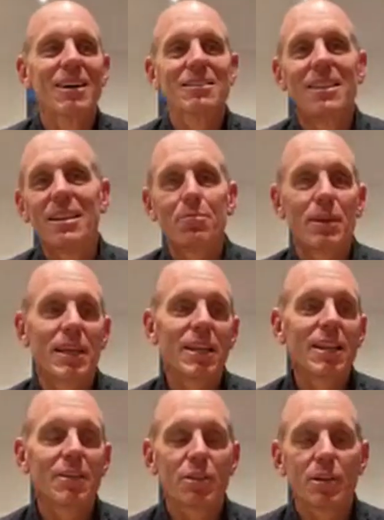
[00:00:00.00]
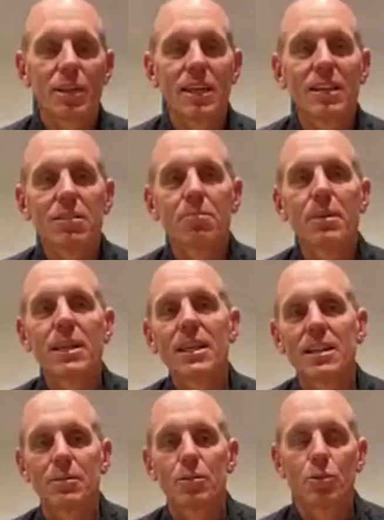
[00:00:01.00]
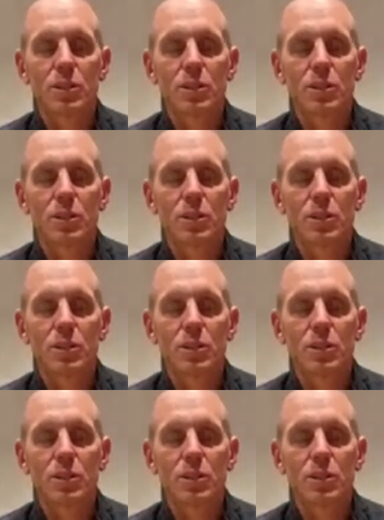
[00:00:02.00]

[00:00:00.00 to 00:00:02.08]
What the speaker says: That's beginner level. And intermediate level,